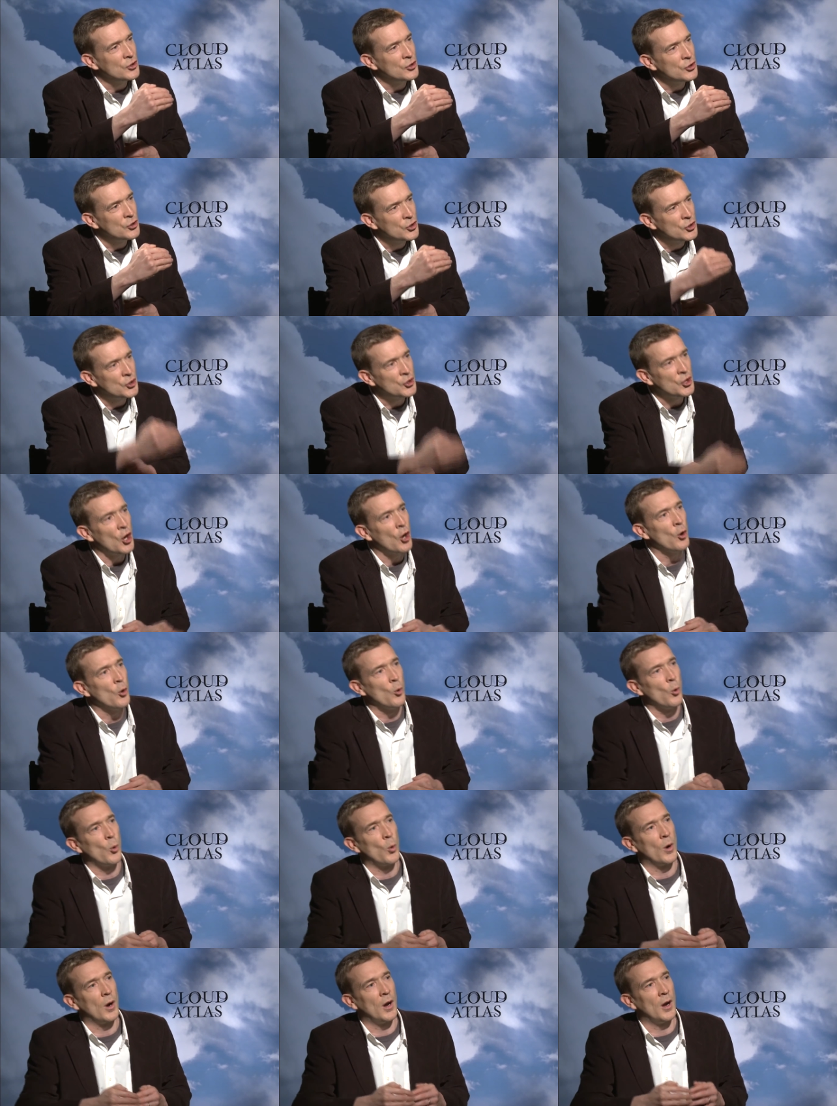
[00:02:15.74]

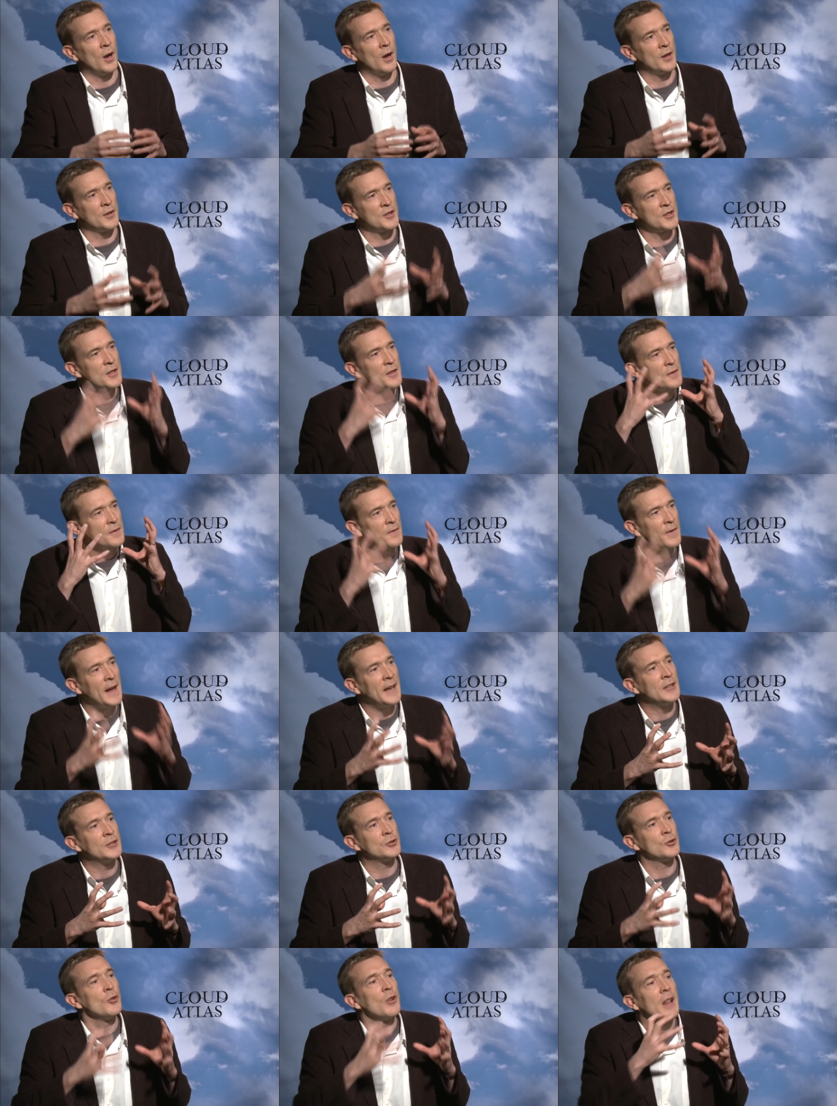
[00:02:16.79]
show, just at a
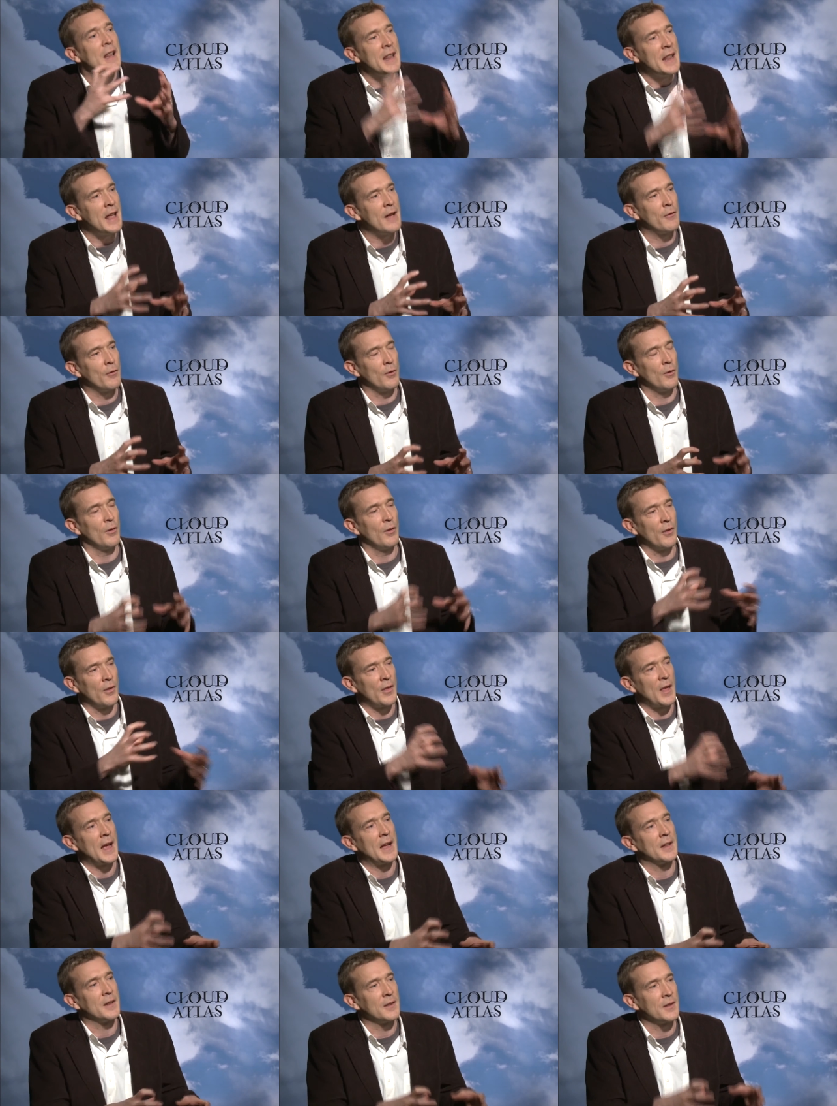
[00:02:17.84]
facial level,
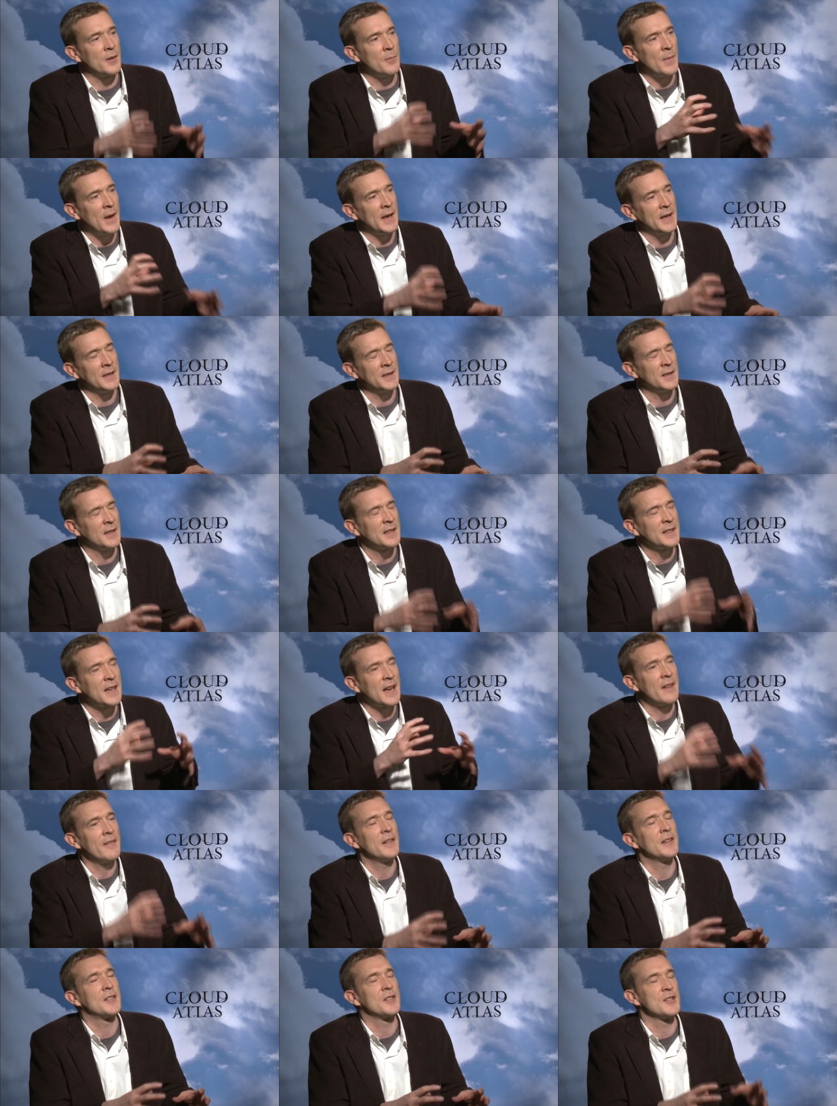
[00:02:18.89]
that the main
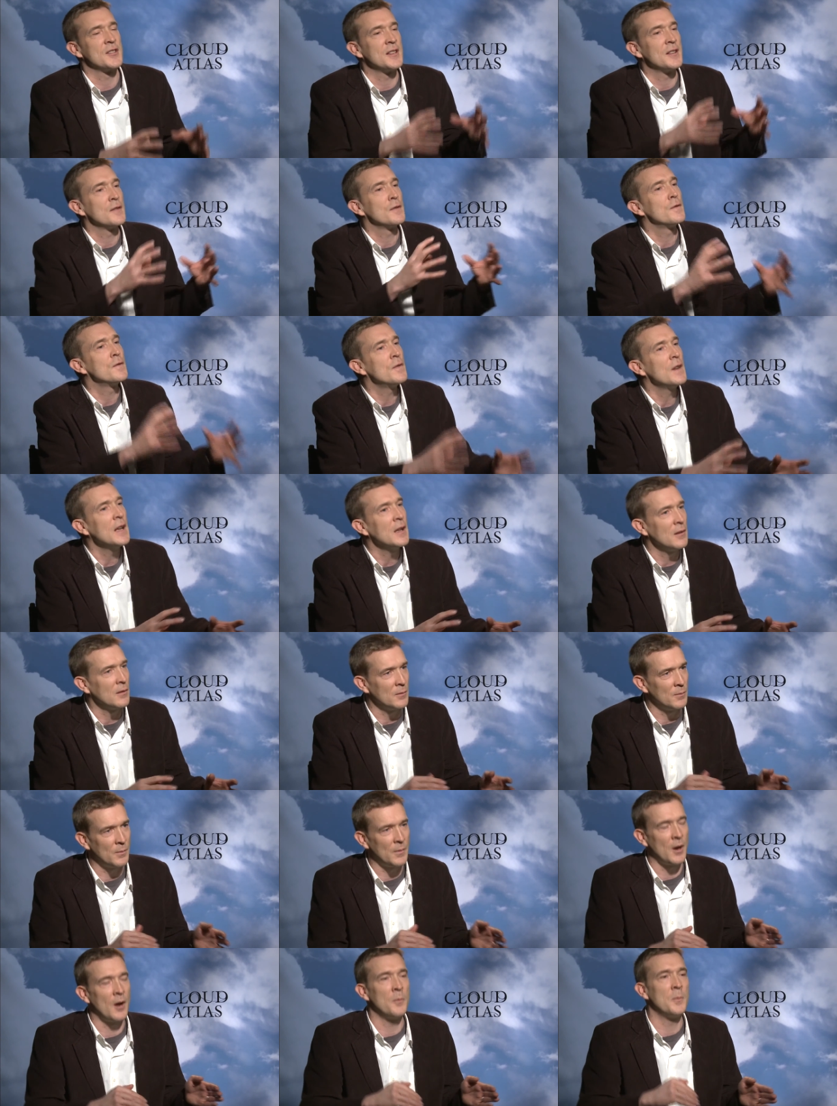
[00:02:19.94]
characters in the
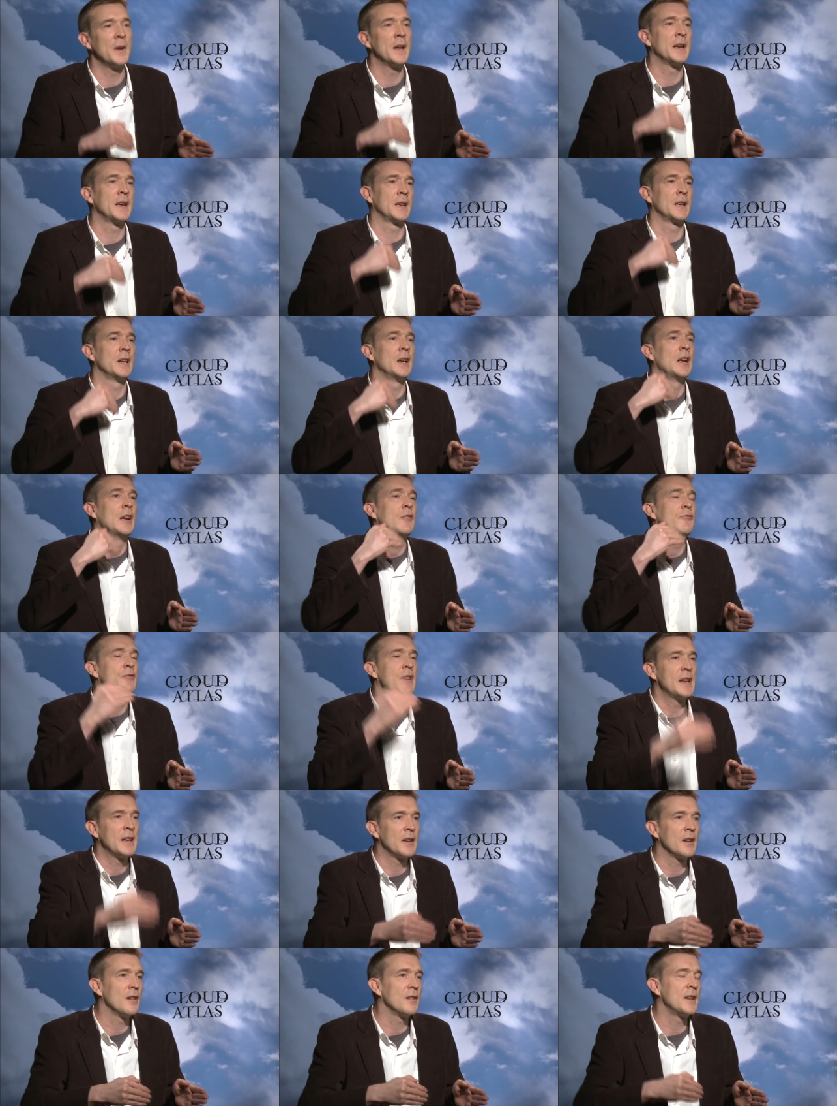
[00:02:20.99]
film are being
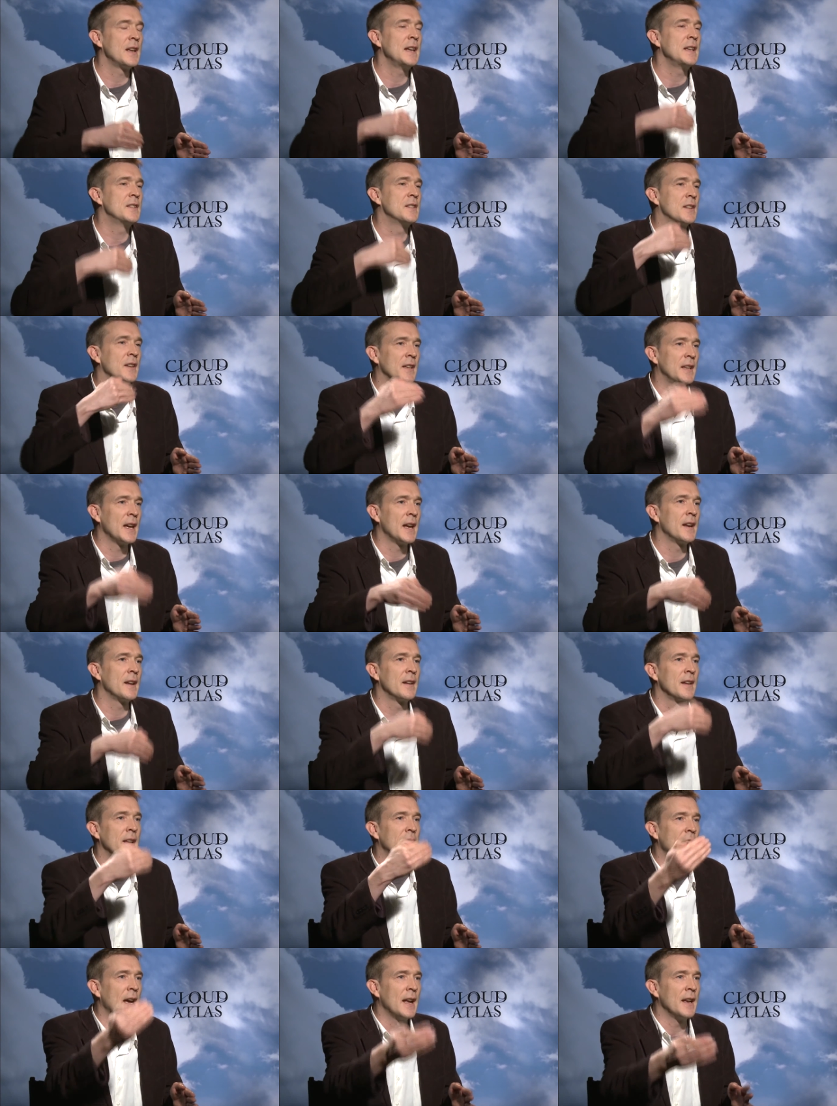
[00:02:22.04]
reincarnated again and
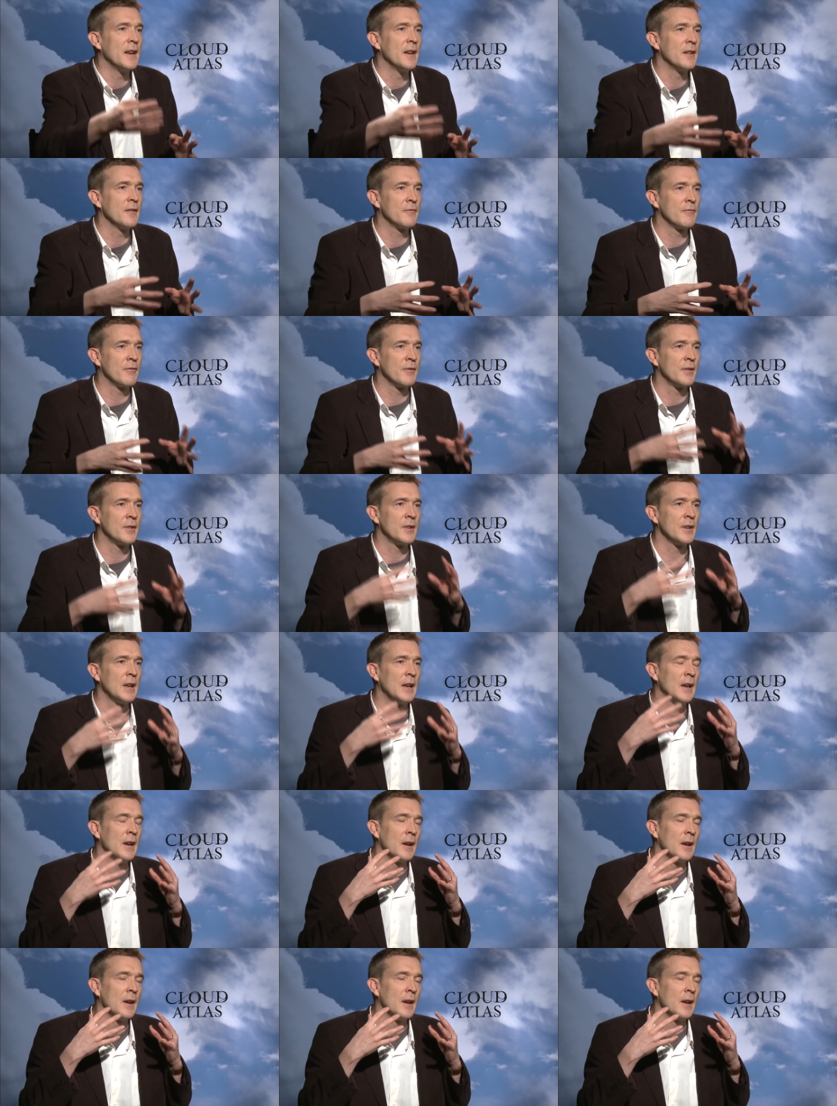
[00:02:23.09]
again in different